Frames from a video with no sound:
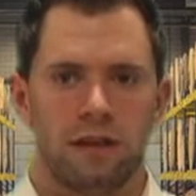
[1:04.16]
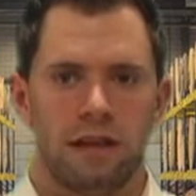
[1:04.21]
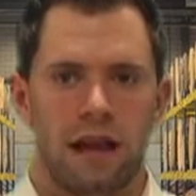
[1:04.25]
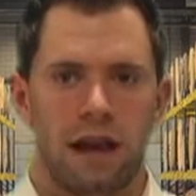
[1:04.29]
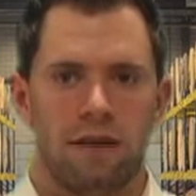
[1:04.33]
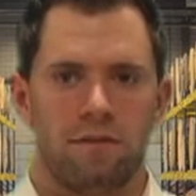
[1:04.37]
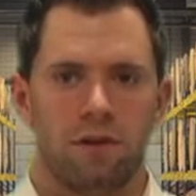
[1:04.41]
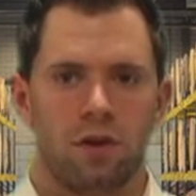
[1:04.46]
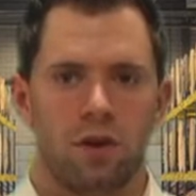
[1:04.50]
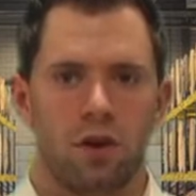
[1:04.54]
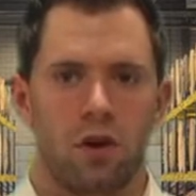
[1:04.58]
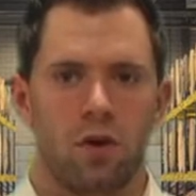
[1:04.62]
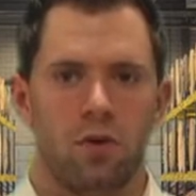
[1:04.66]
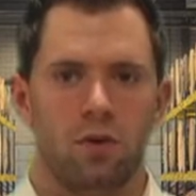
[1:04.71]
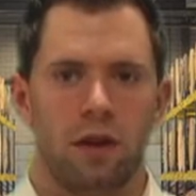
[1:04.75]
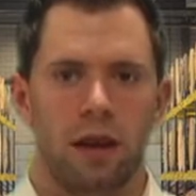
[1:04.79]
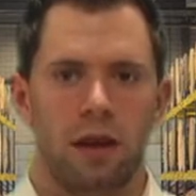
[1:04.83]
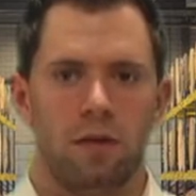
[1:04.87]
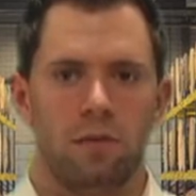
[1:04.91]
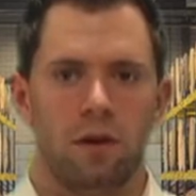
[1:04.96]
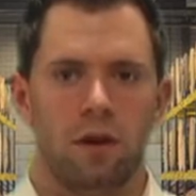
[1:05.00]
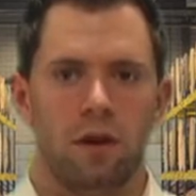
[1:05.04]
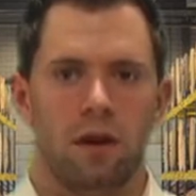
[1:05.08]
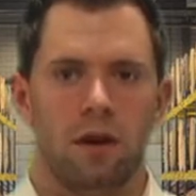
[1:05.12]
they have a code
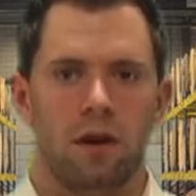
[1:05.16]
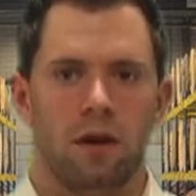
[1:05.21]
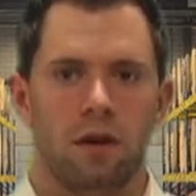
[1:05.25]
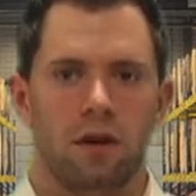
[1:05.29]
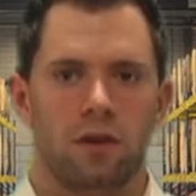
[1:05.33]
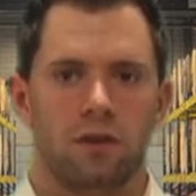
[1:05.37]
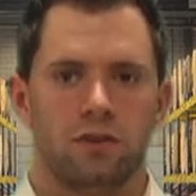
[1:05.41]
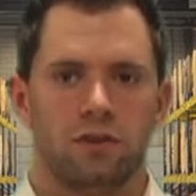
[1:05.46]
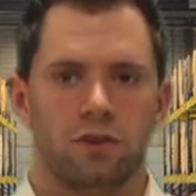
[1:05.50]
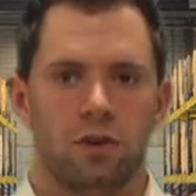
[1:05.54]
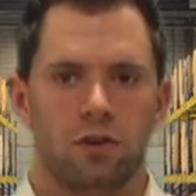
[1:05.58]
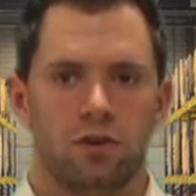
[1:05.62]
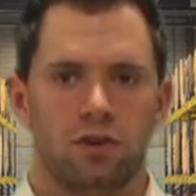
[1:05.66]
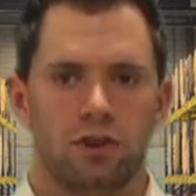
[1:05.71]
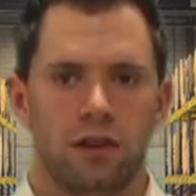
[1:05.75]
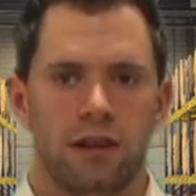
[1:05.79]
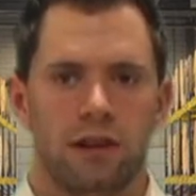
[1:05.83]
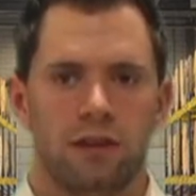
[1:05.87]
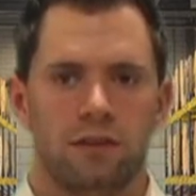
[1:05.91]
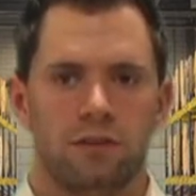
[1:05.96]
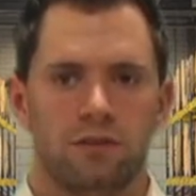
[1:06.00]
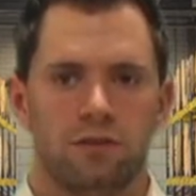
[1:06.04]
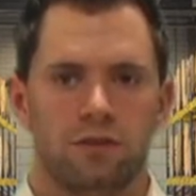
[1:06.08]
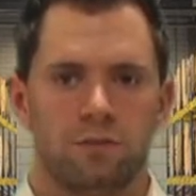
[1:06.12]
name
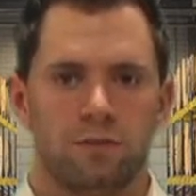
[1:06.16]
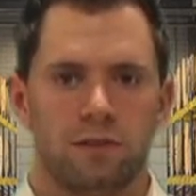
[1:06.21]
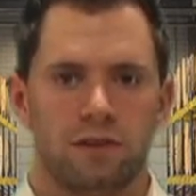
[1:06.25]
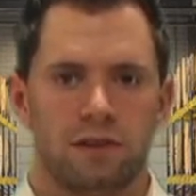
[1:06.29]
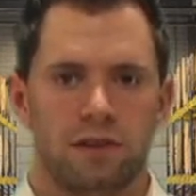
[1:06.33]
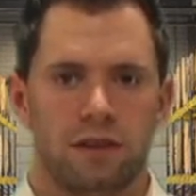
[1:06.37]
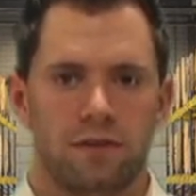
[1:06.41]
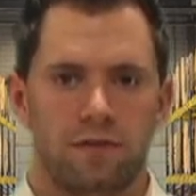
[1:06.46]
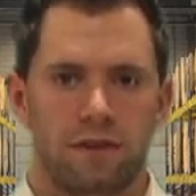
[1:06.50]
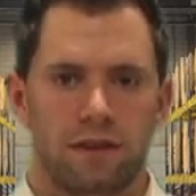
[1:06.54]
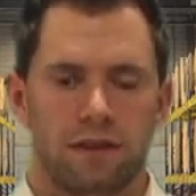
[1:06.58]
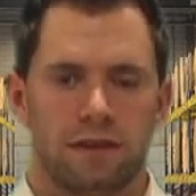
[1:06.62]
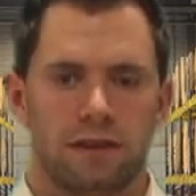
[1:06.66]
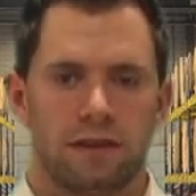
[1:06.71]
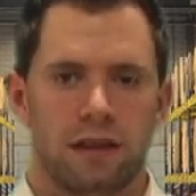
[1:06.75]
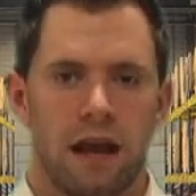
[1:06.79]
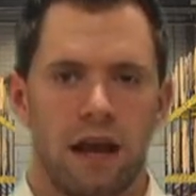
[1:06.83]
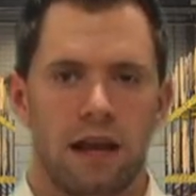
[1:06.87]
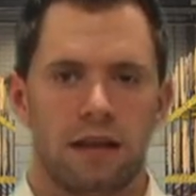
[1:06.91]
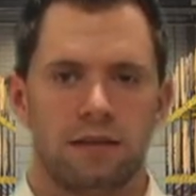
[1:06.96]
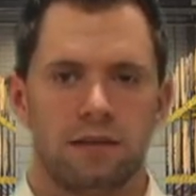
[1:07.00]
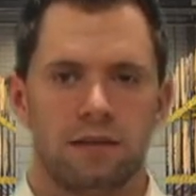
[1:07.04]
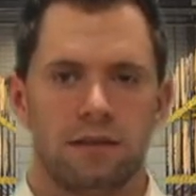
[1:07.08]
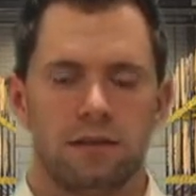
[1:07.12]
associated to specific
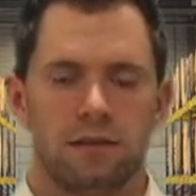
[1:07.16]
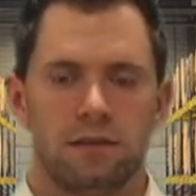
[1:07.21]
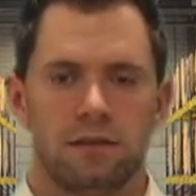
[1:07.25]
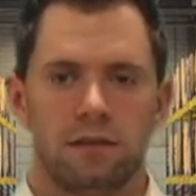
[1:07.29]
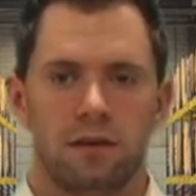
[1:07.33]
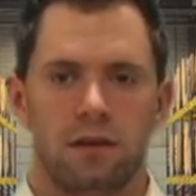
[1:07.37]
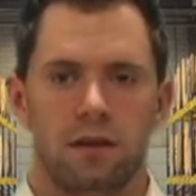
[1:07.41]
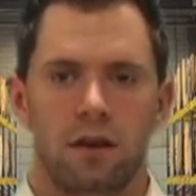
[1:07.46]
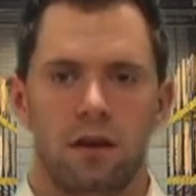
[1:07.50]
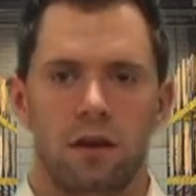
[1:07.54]
sizes.